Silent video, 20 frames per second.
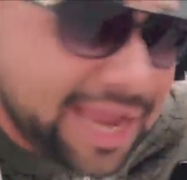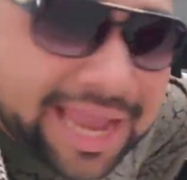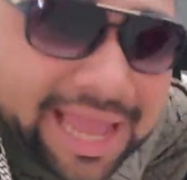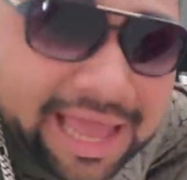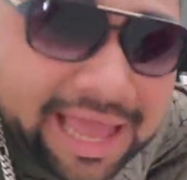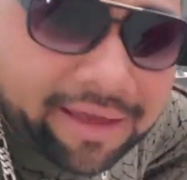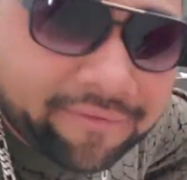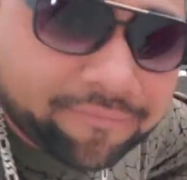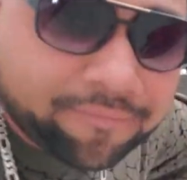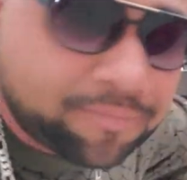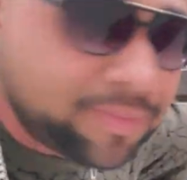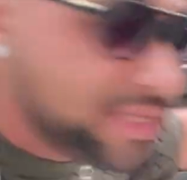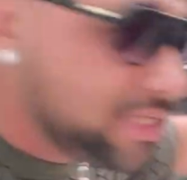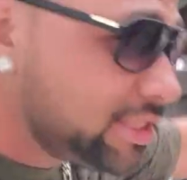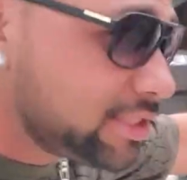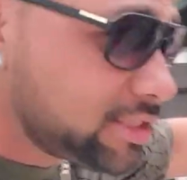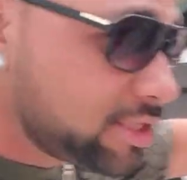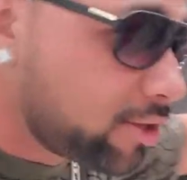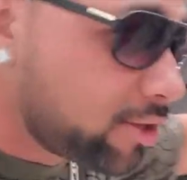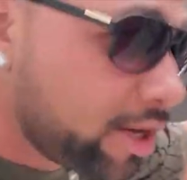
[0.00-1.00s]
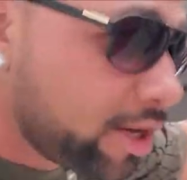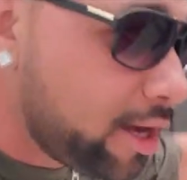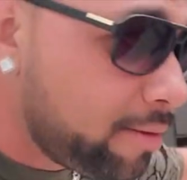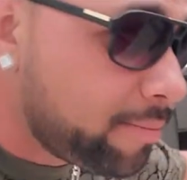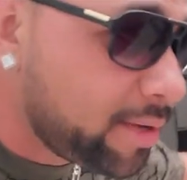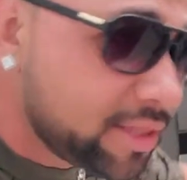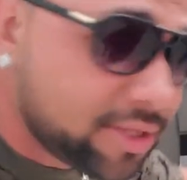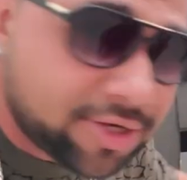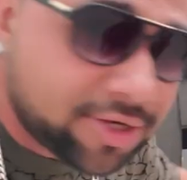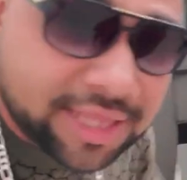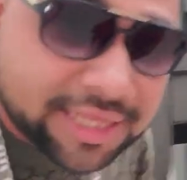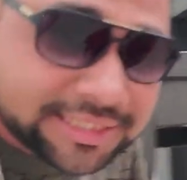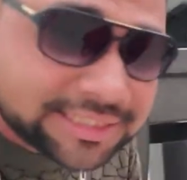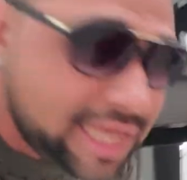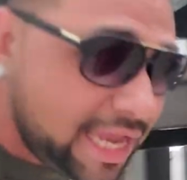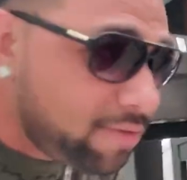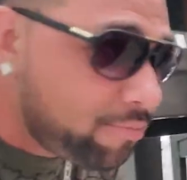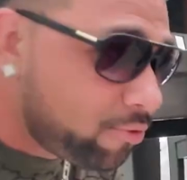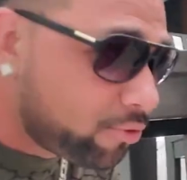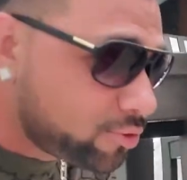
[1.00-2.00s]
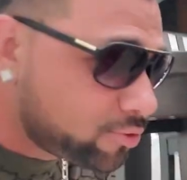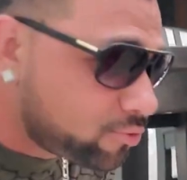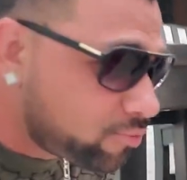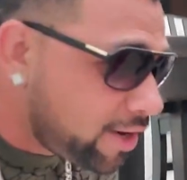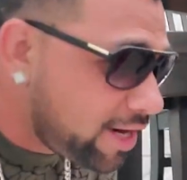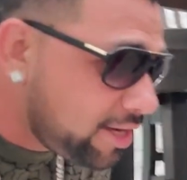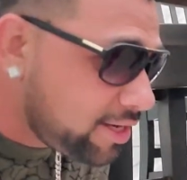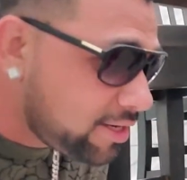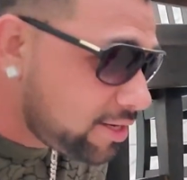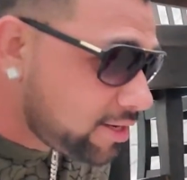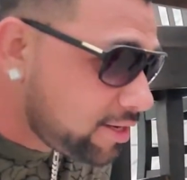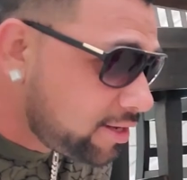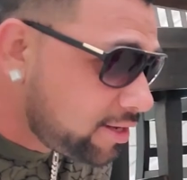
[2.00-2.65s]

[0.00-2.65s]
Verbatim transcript: have pieces of gum under the tables, right?